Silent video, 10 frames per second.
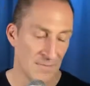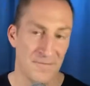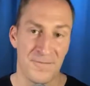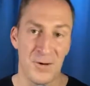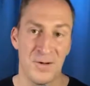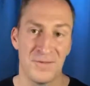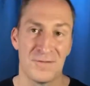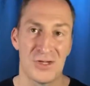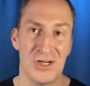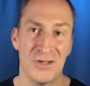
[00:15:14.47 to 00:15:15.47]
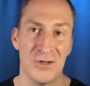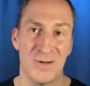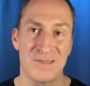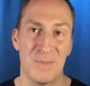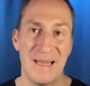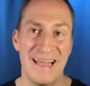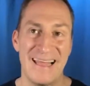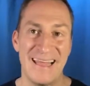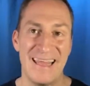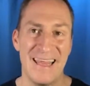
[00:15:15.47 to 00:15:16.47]
fruit of shit jokes, but
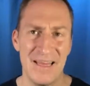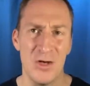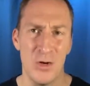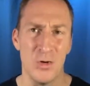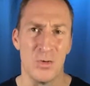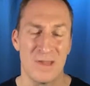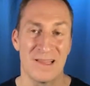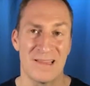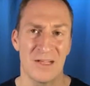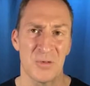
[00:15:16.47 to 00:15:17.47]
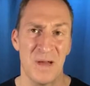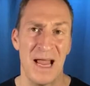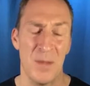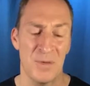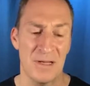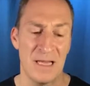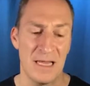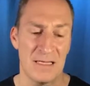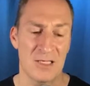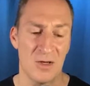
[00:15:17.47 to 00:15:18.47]
he knew that that's what happened. Like
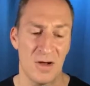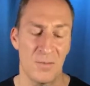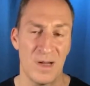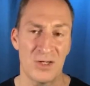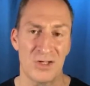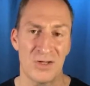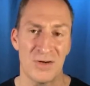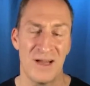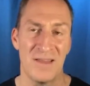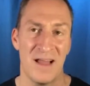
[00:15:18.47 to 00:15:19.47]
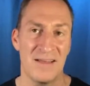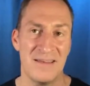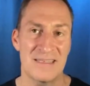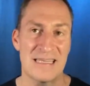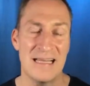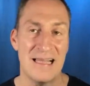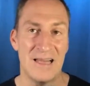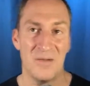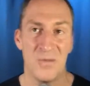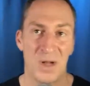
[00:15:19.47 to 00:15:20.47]
he saw it register, and I didn't say anything. I
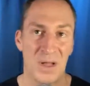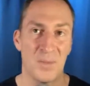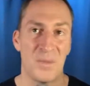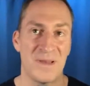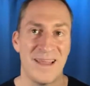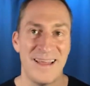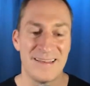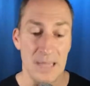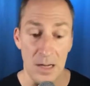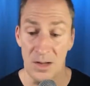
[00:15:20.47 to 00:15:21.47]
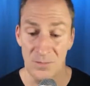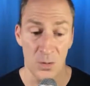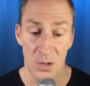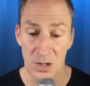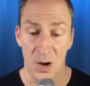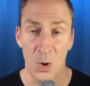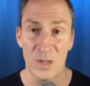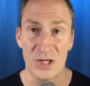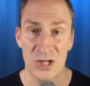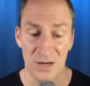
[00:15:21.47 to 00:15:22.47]
didn't want to tell everyone, look,
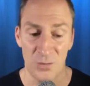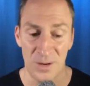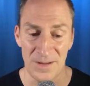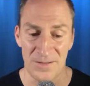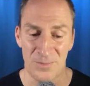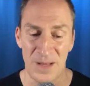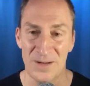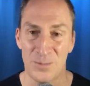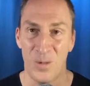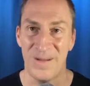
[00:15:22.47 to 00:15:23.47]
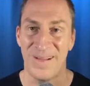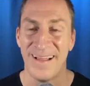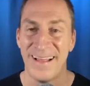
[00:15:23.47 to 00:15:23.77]
holy shit, everyone, that's Peter Boyle.